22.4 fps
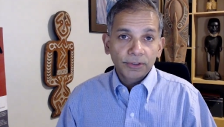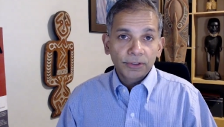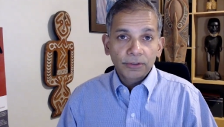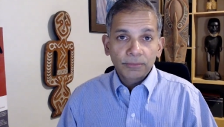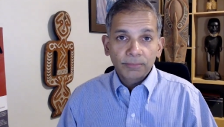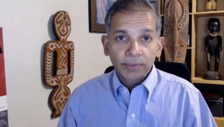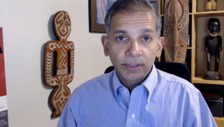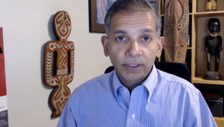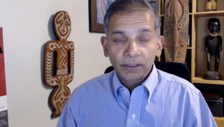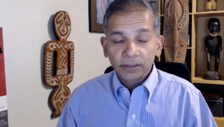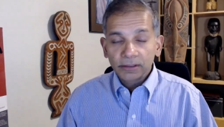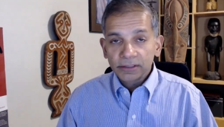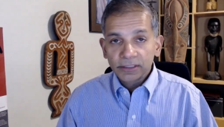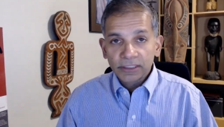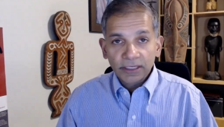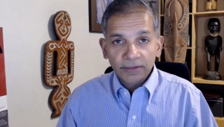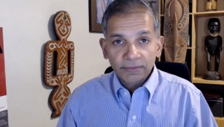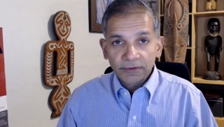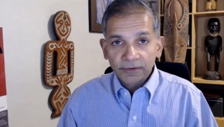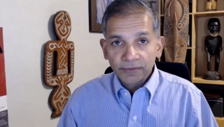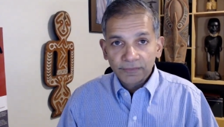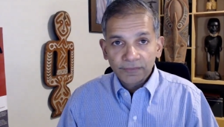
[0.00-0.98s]
to build
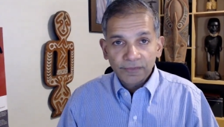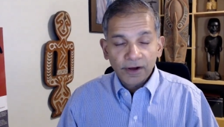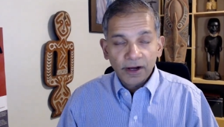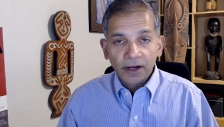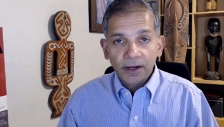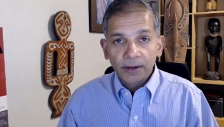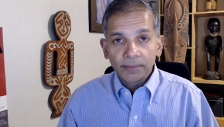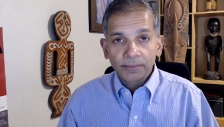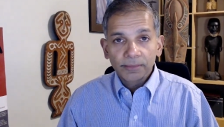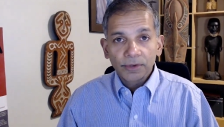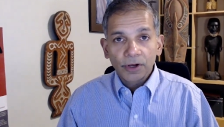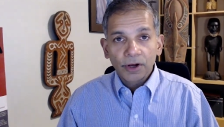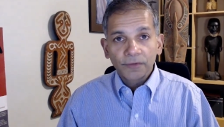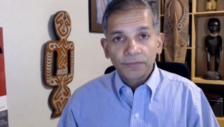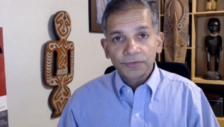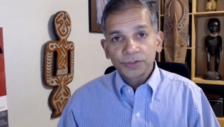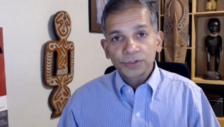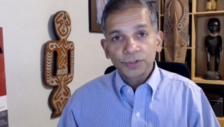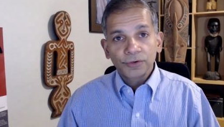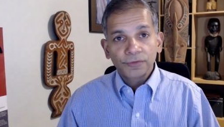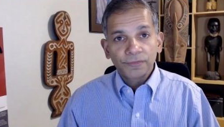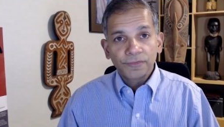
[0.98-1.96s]
seven farms,
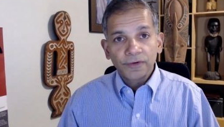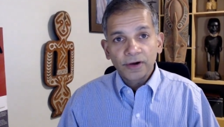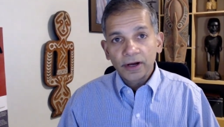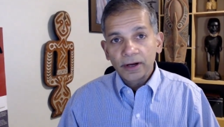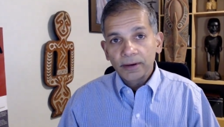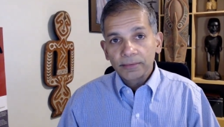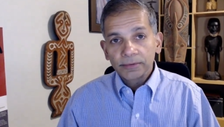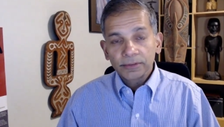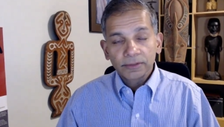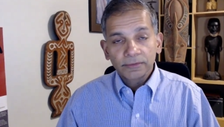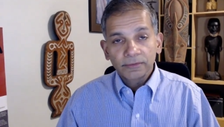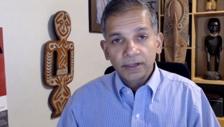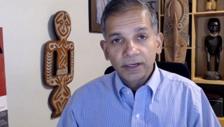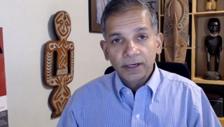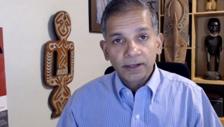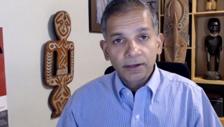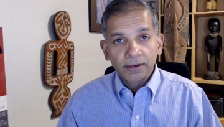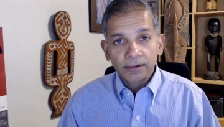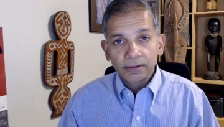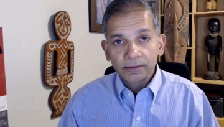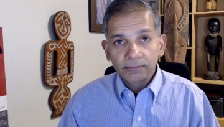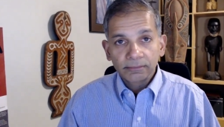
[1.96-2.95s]
offshore farms of
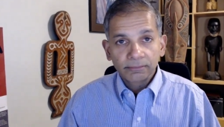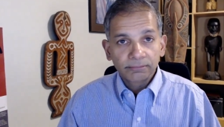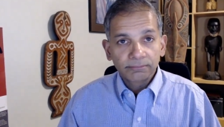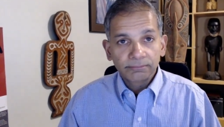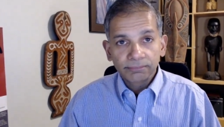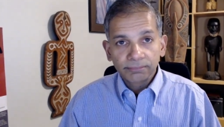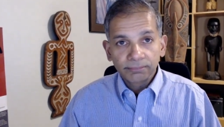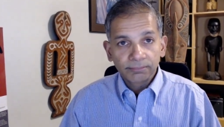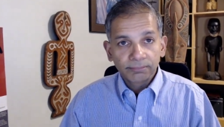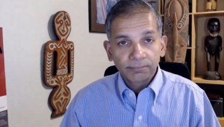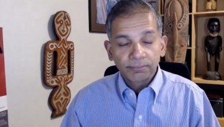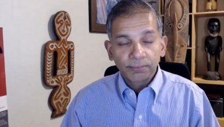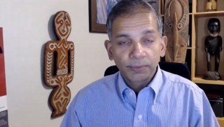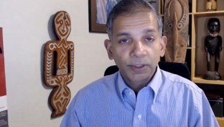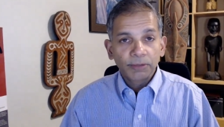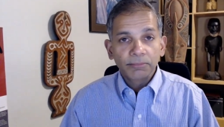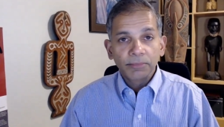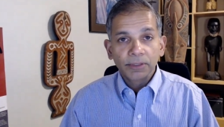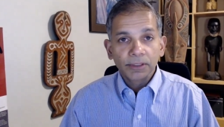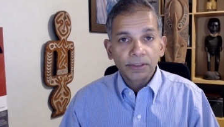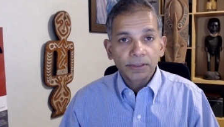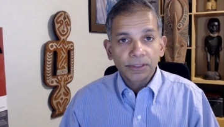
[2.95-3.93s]
100
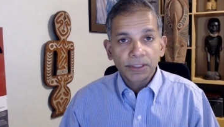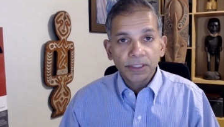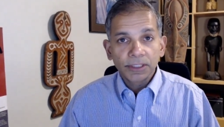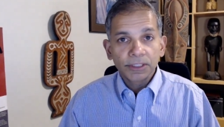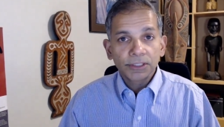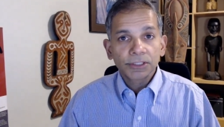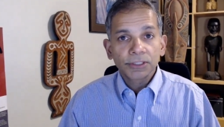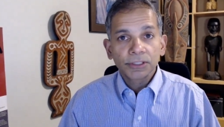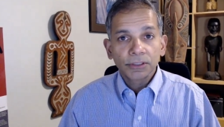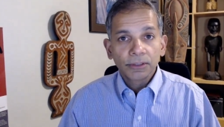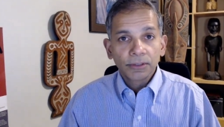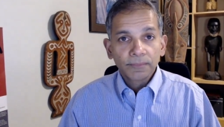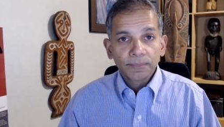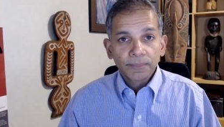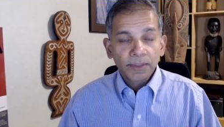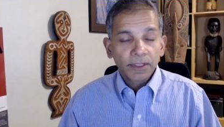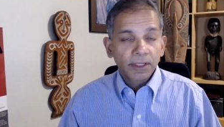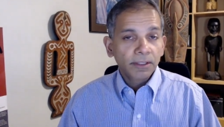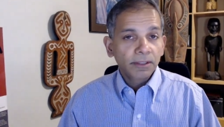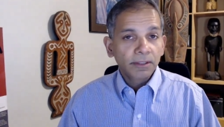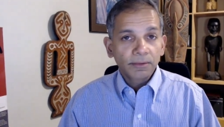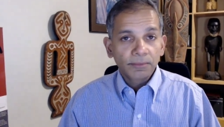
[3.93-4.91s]
windmills each
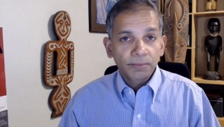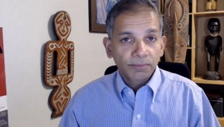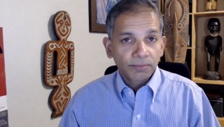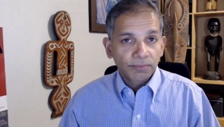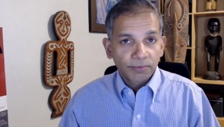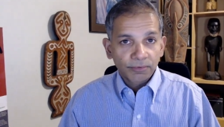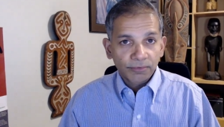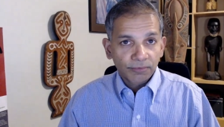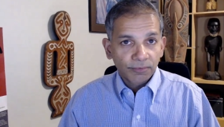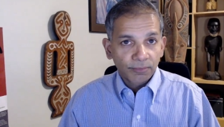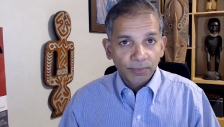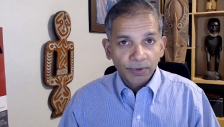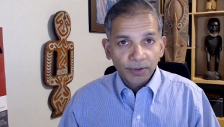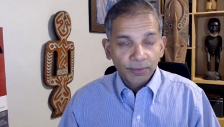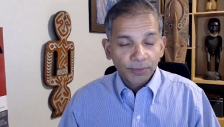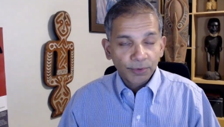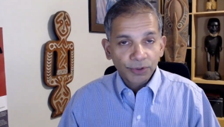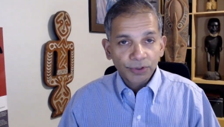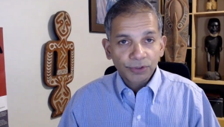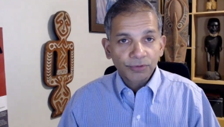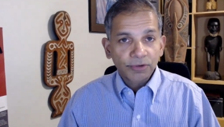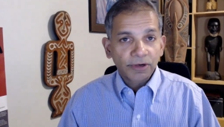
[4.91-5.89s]
in the
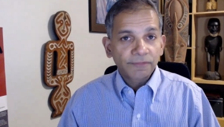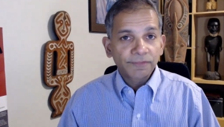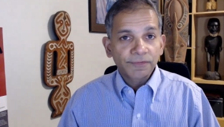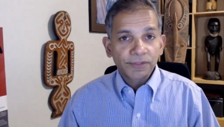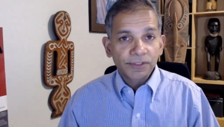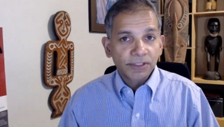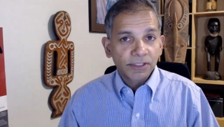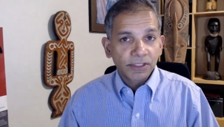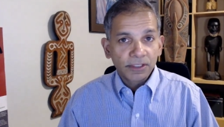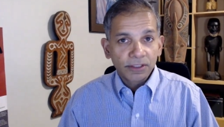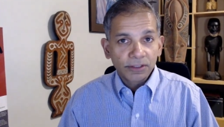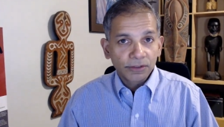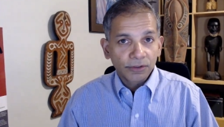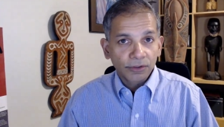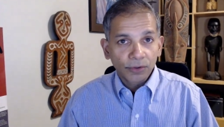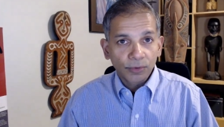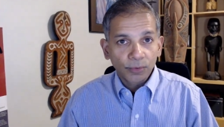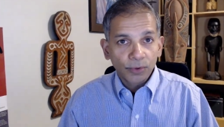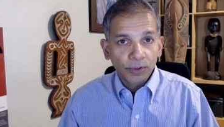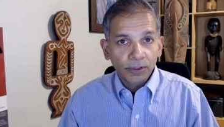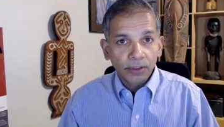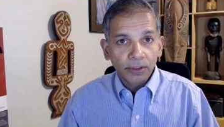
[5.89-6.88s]
most roughest seas of
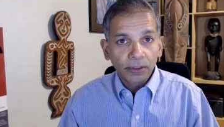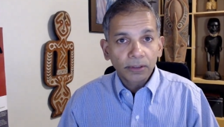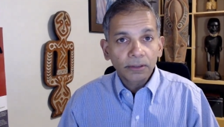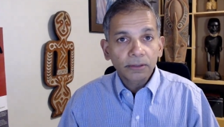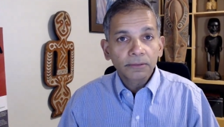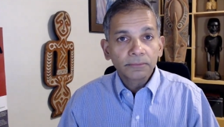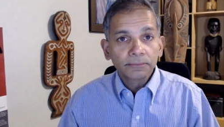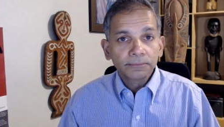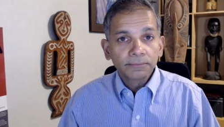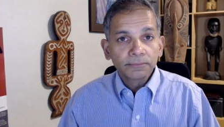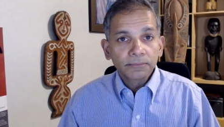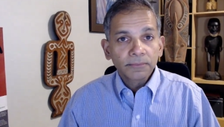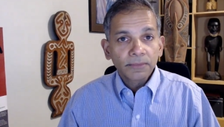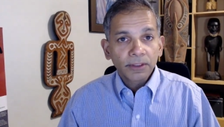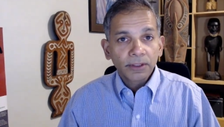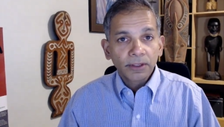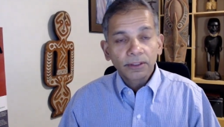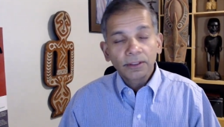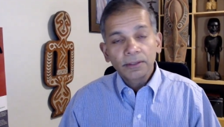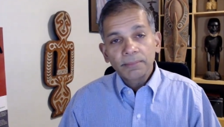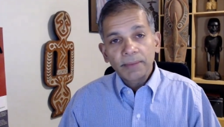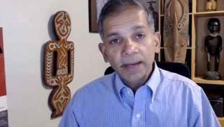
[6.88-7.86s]
the world
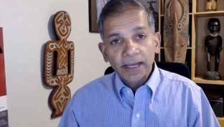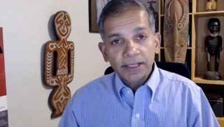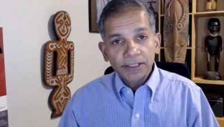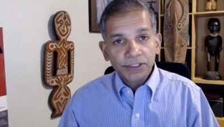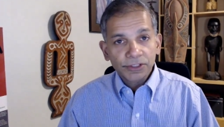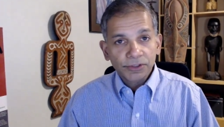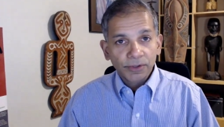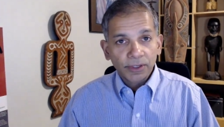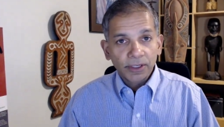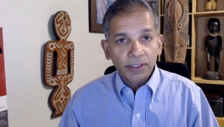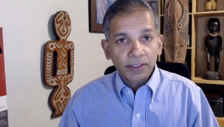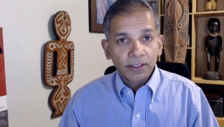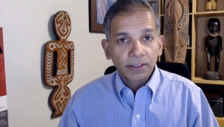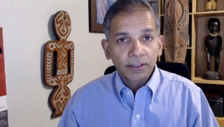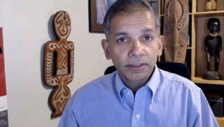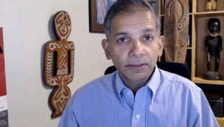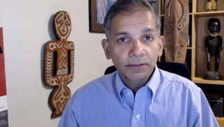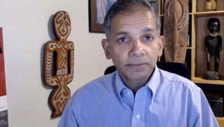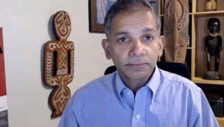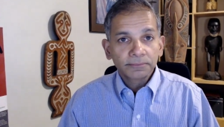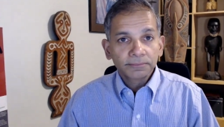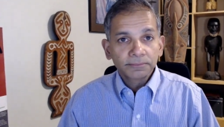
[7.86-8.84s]
on the Bass Strait
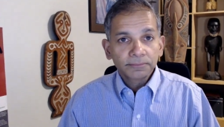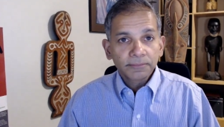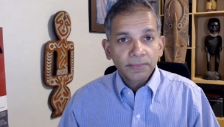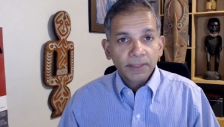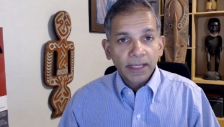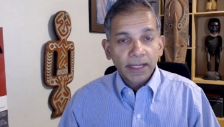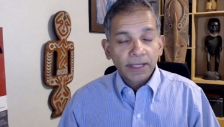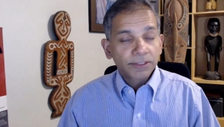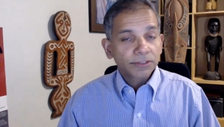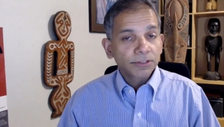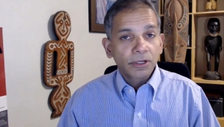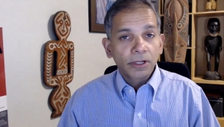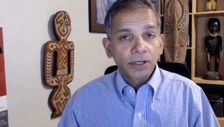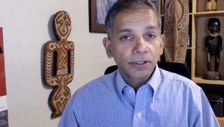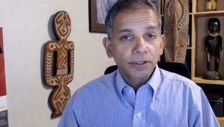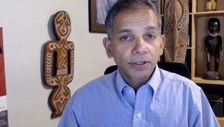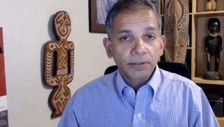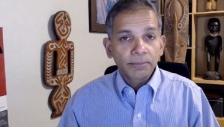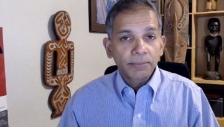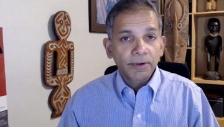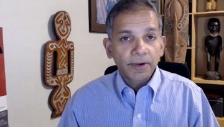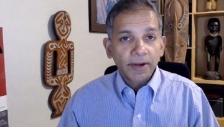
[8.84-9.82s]
here and it's all
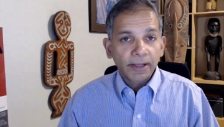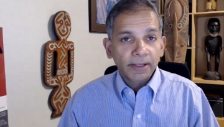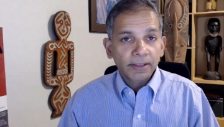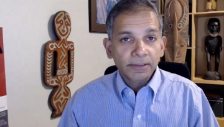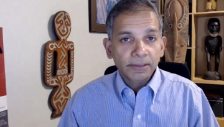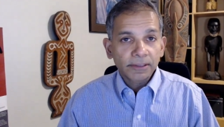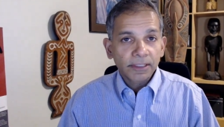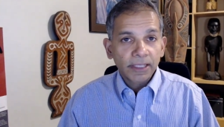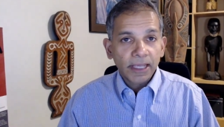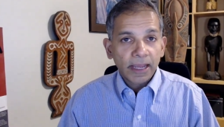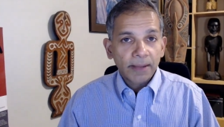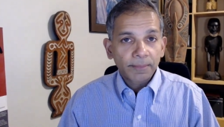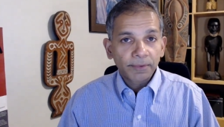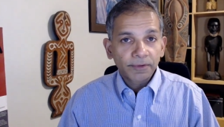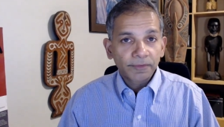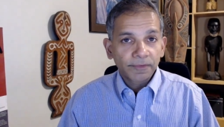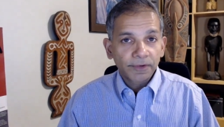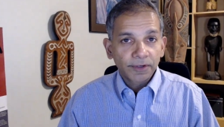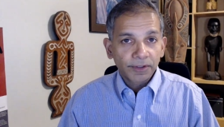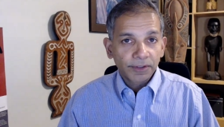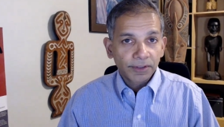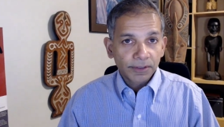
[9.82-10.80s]
going to miraculously happen
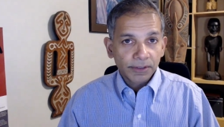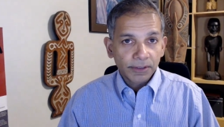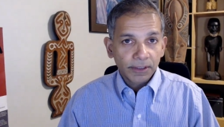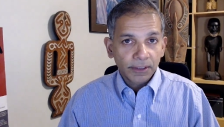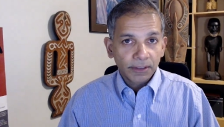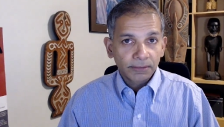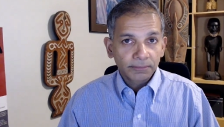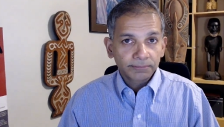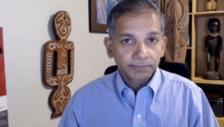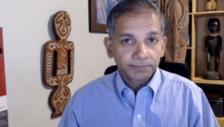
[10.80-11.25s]
very easily.